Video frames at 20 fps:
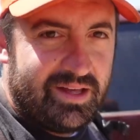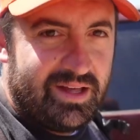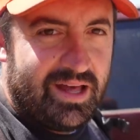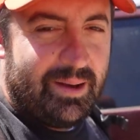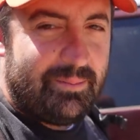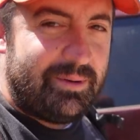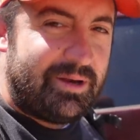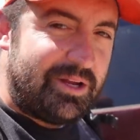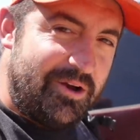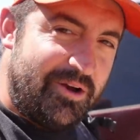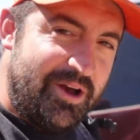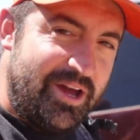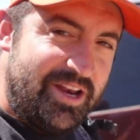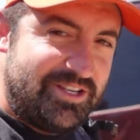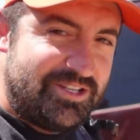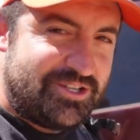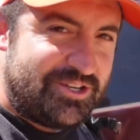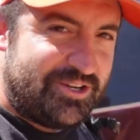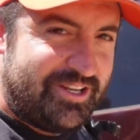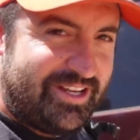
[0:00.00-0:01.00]
I'm going to go ahead
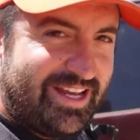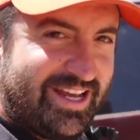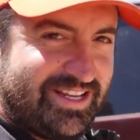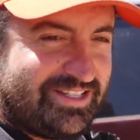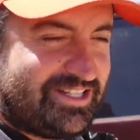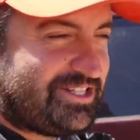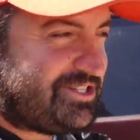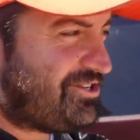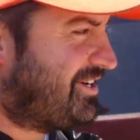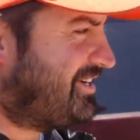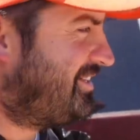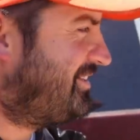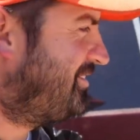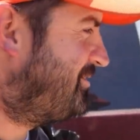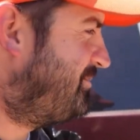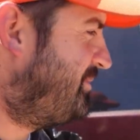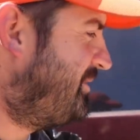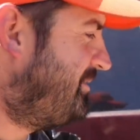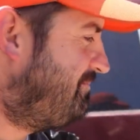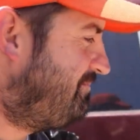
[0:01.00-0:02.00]
and show you guys this truck a
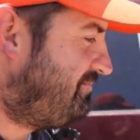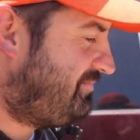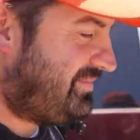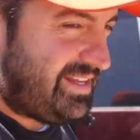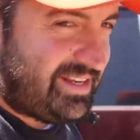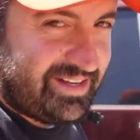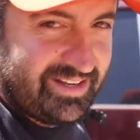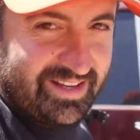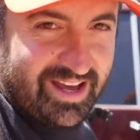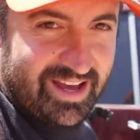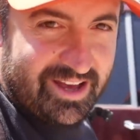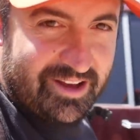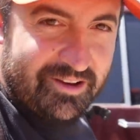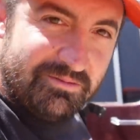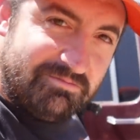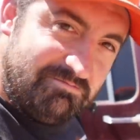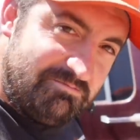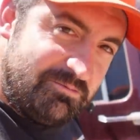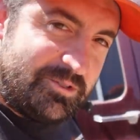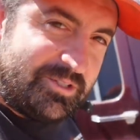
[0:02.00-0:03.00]
little bit, and uh,
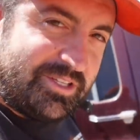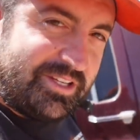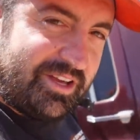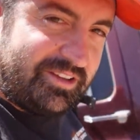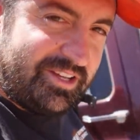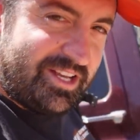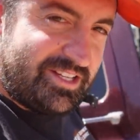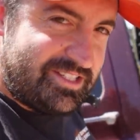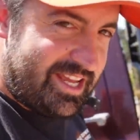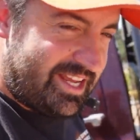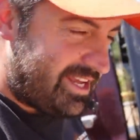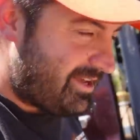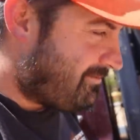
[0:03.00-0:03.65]
we'll see how you guys like